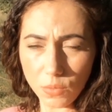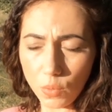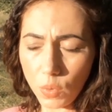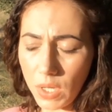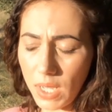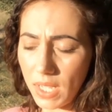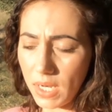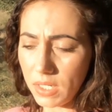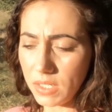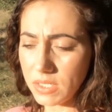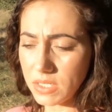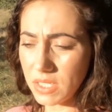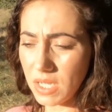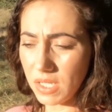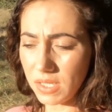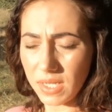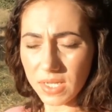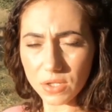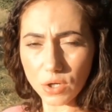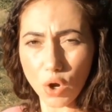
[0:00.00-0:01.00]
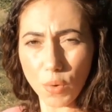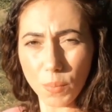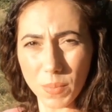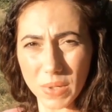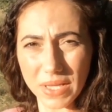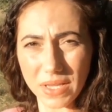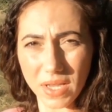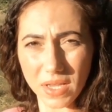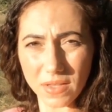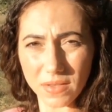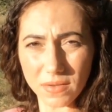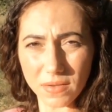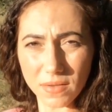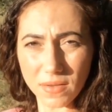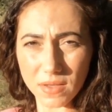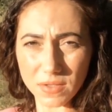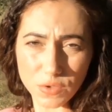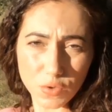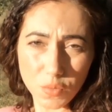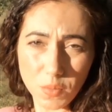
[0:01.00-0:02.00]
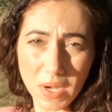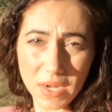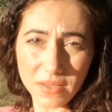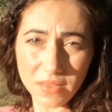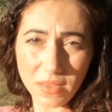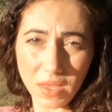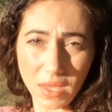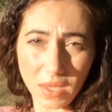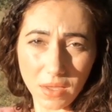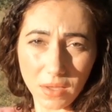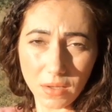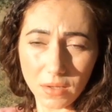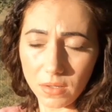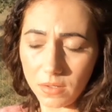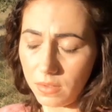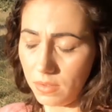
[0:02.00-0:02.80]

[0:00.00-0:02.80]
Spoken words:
Well, it's not that complicated as you might think.